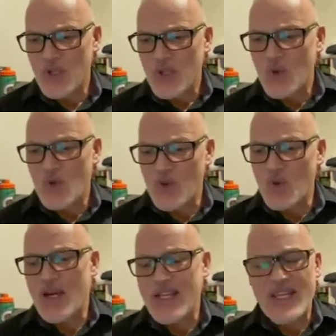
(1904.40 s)
with
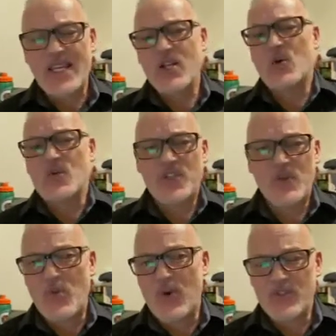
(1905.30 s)
what He knows He
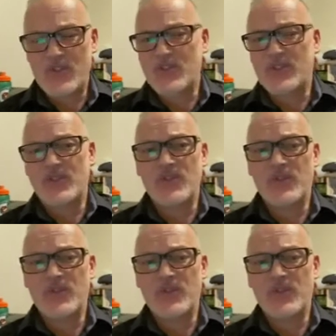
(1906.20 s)
wants us to do.